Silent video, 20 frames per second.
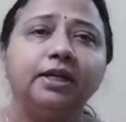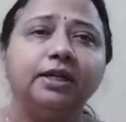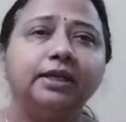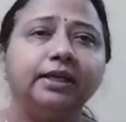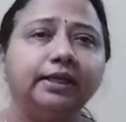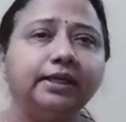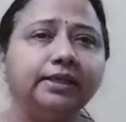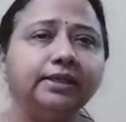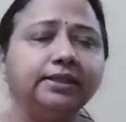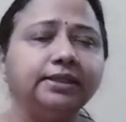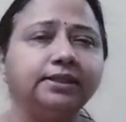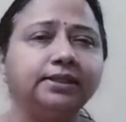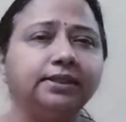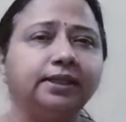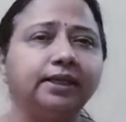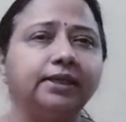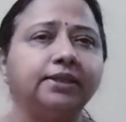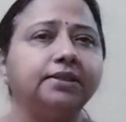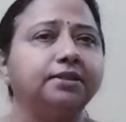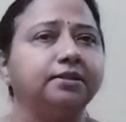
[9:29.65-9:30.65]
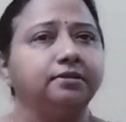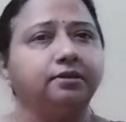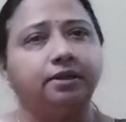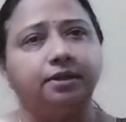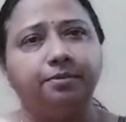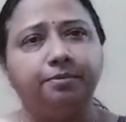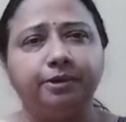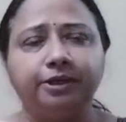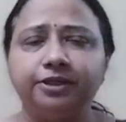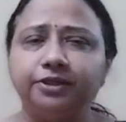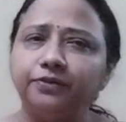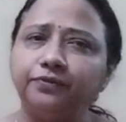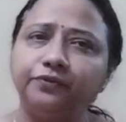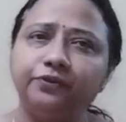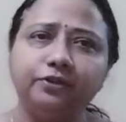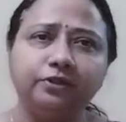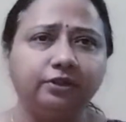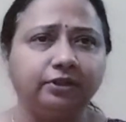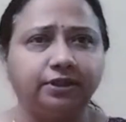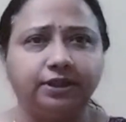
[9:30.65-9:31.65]
is that in
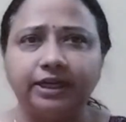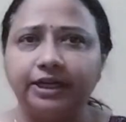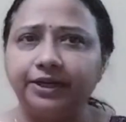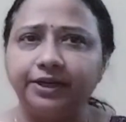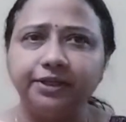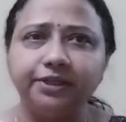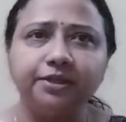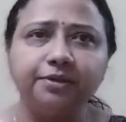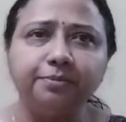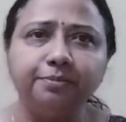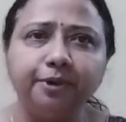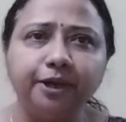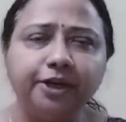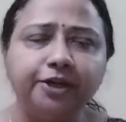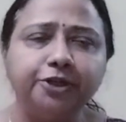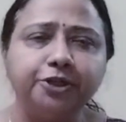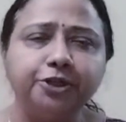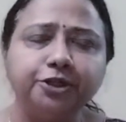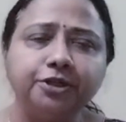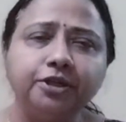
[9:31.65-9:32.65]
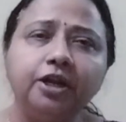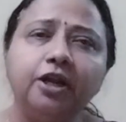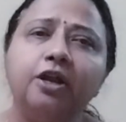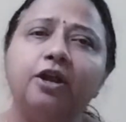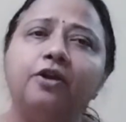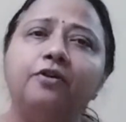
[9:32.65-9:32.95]
metaphor a direct comparison,